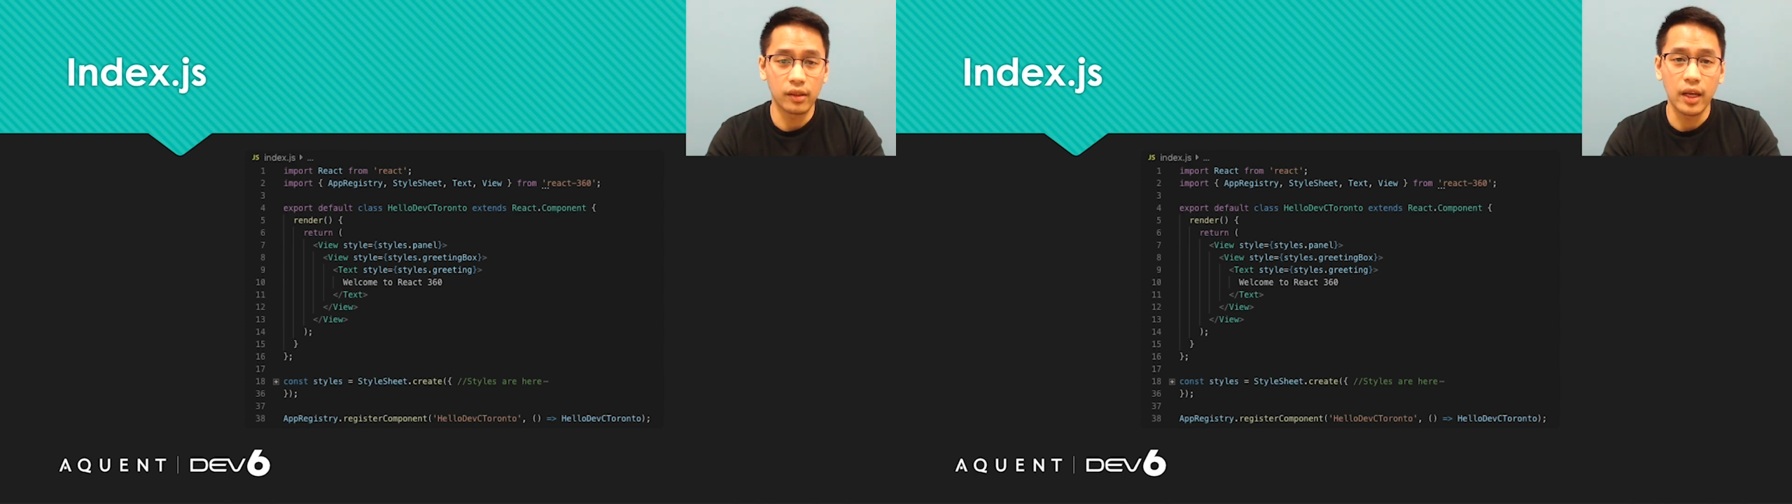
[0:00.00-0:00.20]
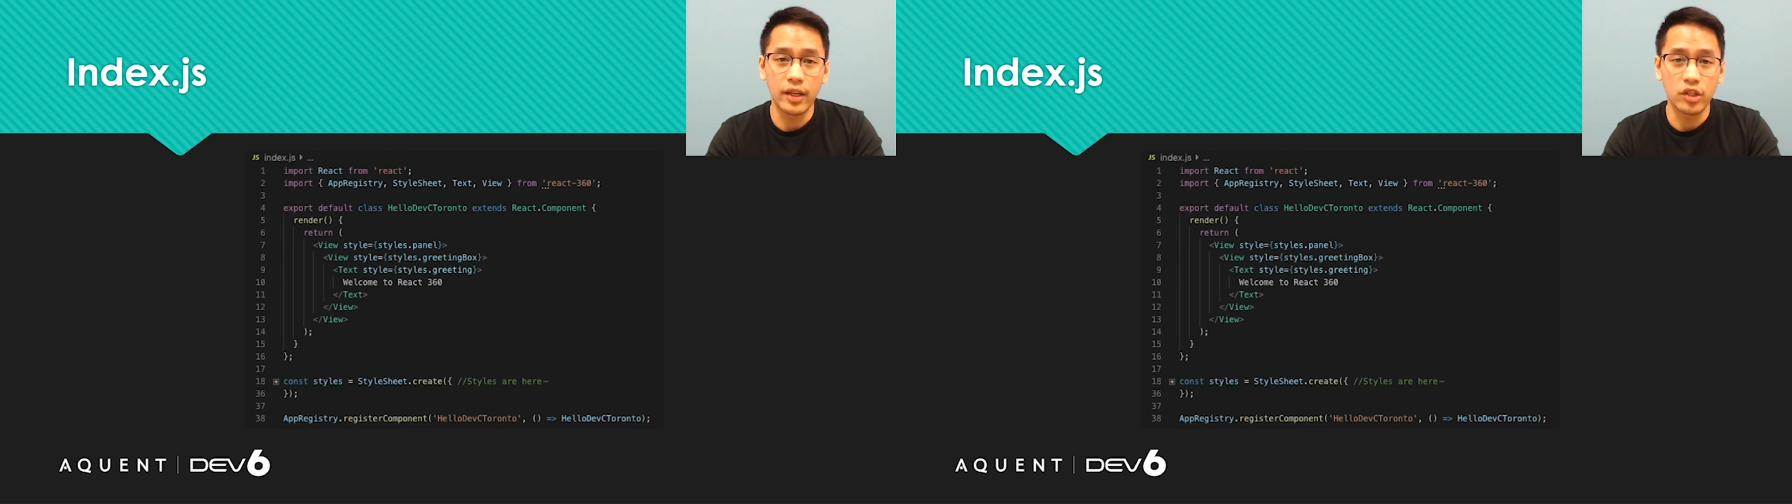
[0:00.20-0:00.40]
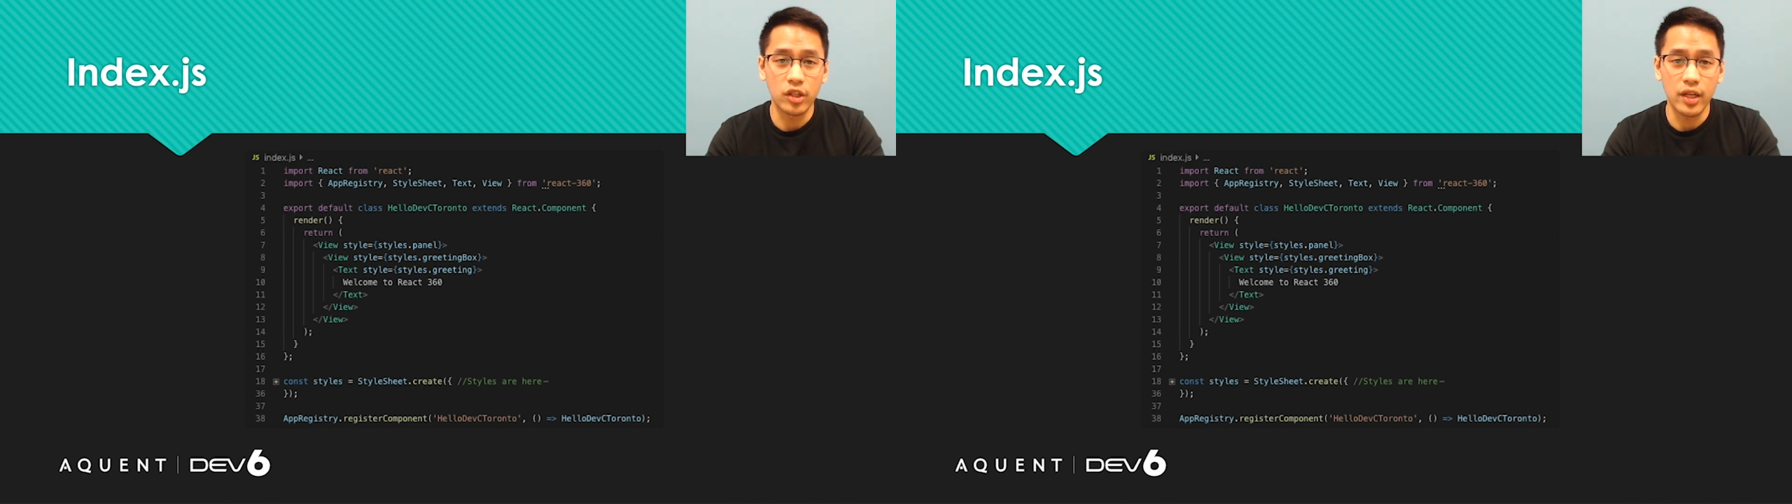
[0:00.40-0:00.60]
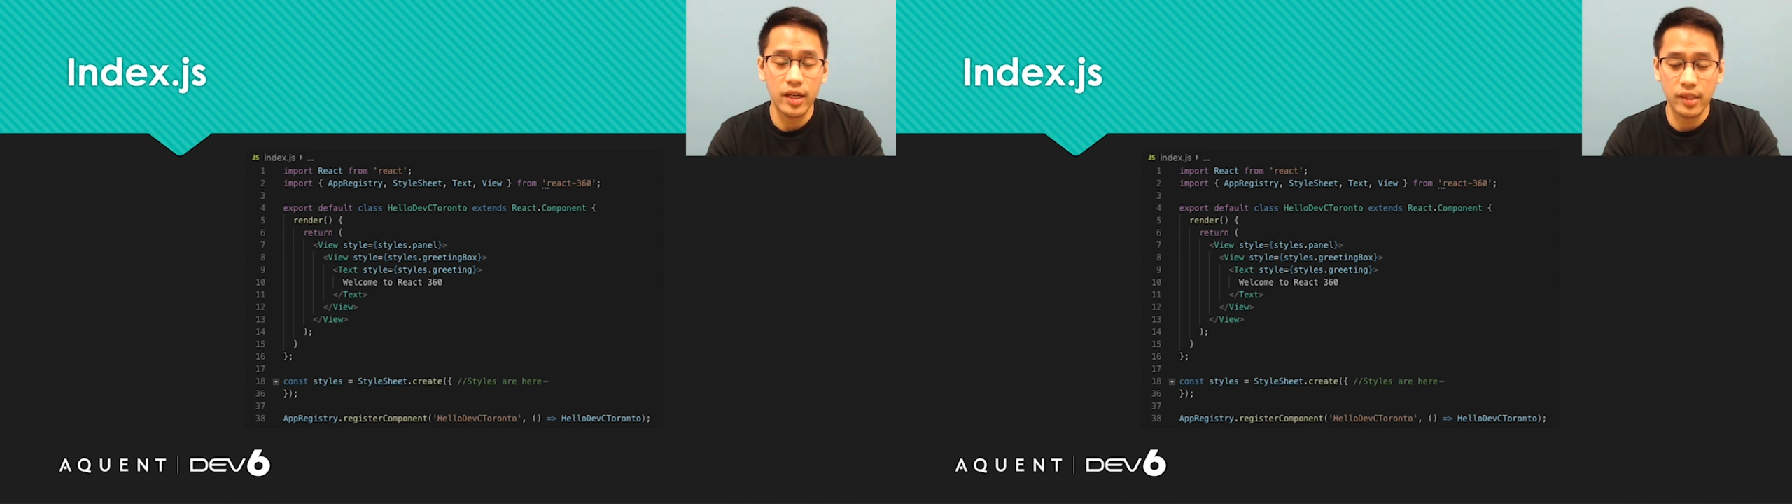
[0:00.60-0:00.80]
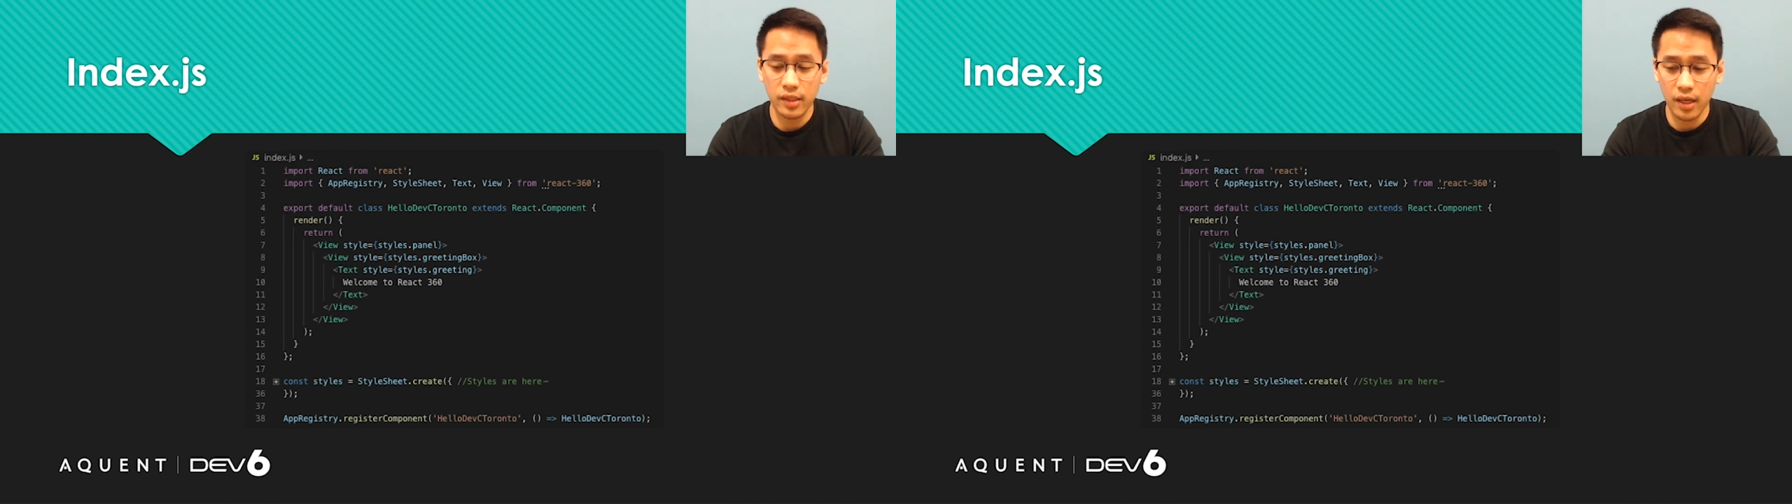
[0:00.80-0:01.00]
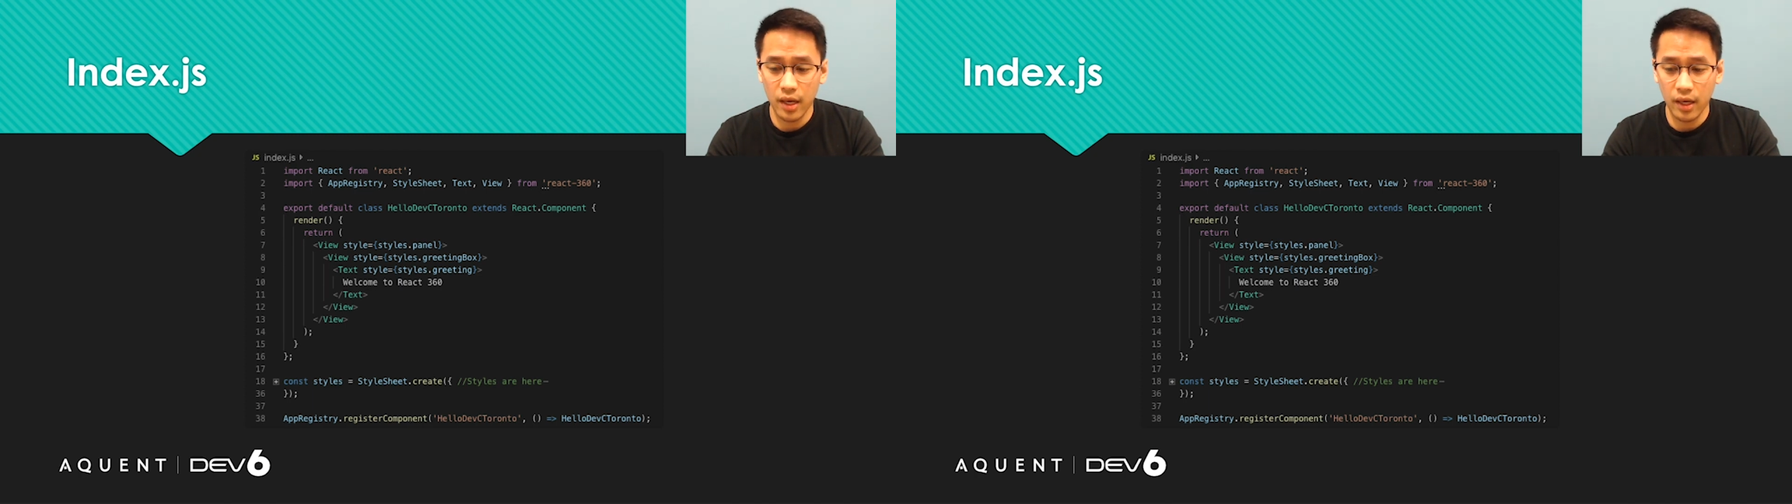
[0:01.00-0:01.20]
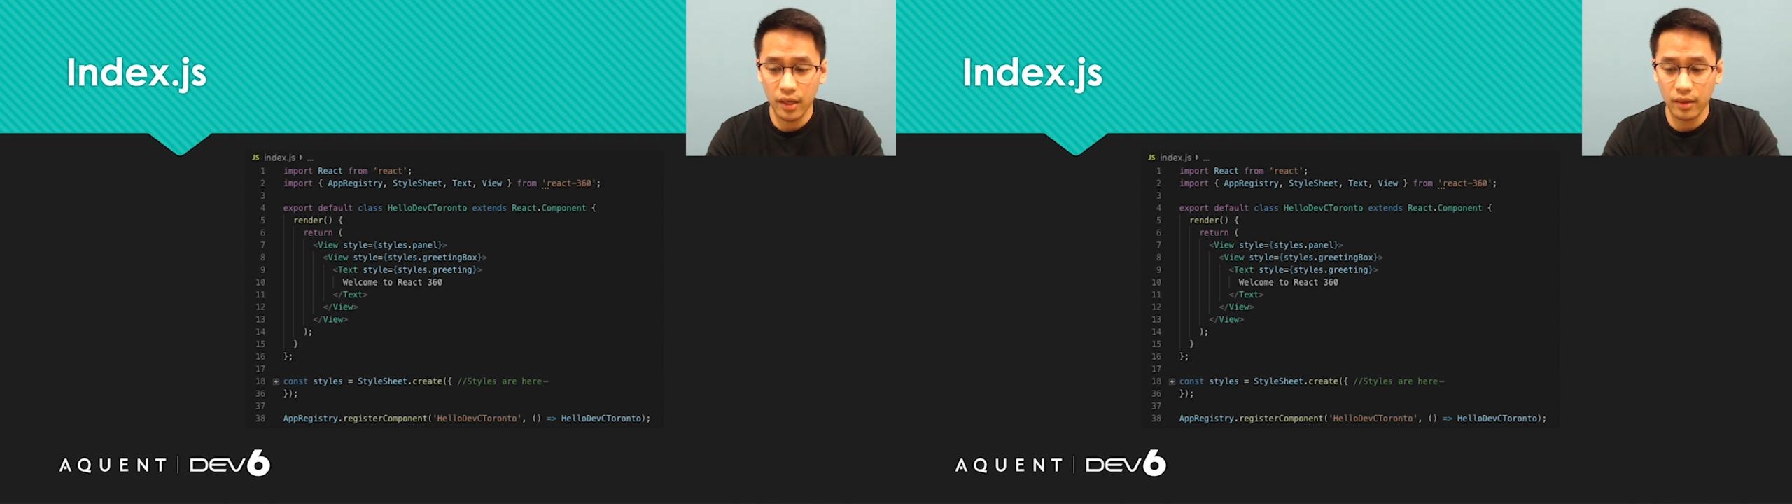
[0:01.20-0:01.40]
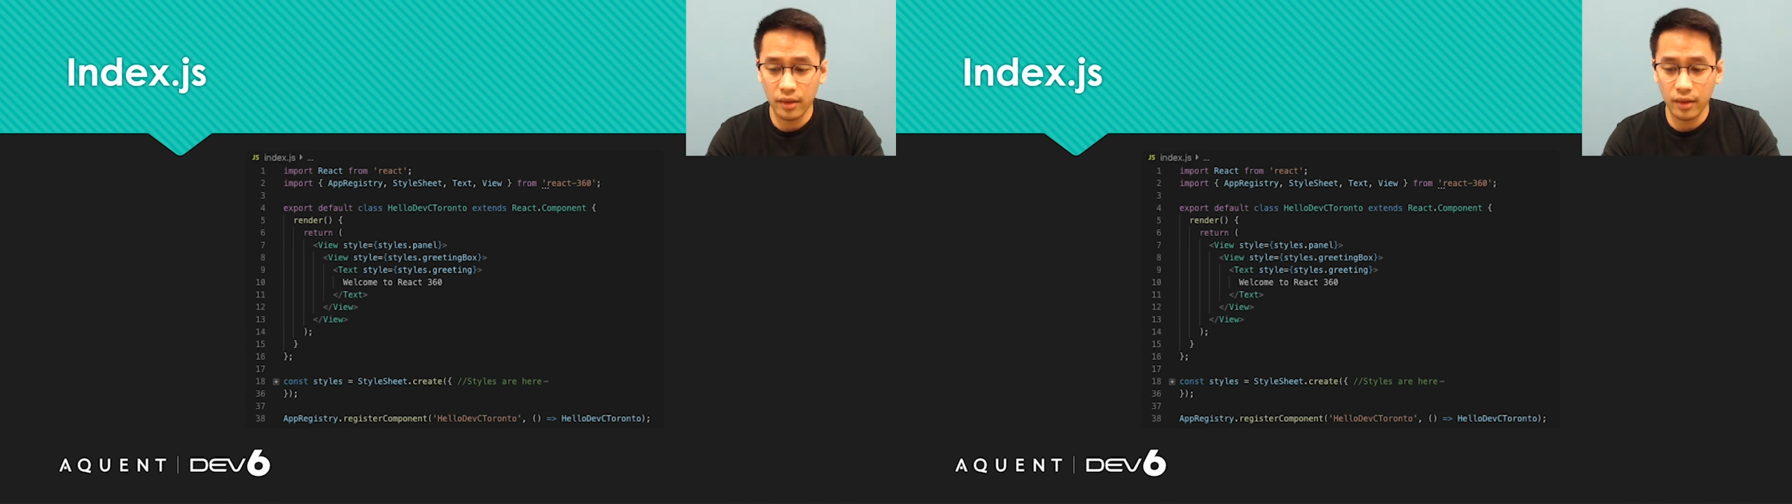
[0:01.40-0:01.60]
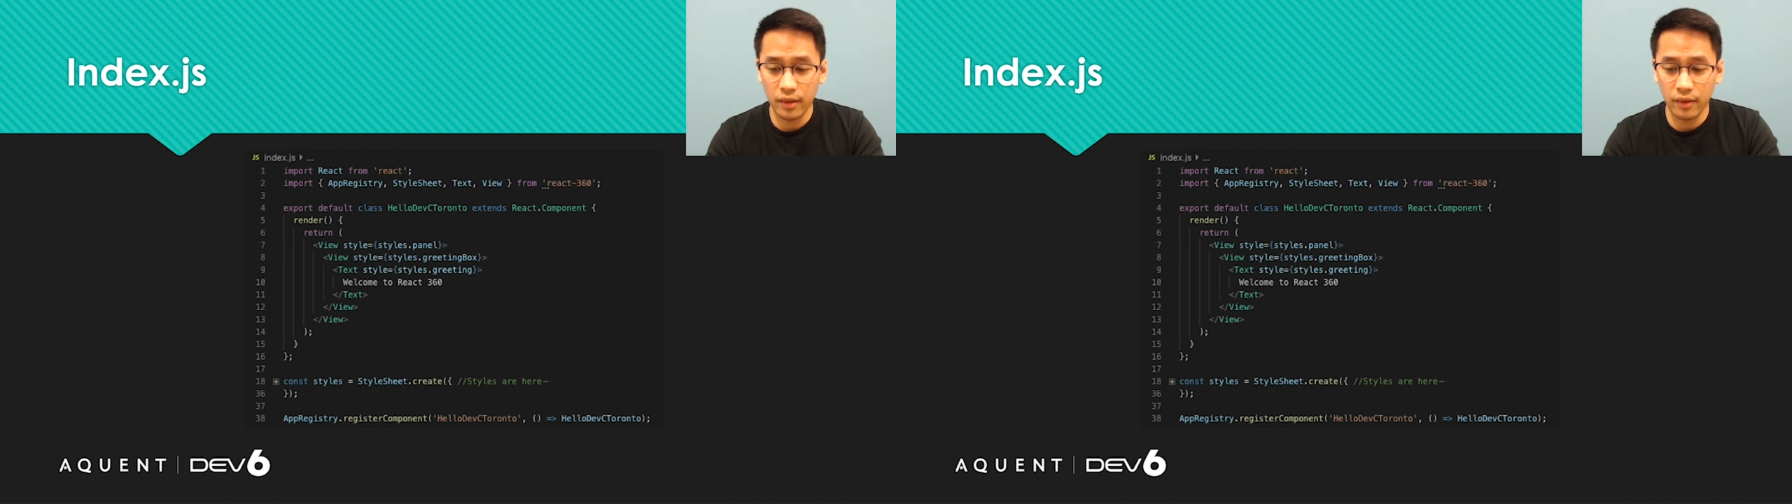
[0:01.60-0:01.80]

client.js, and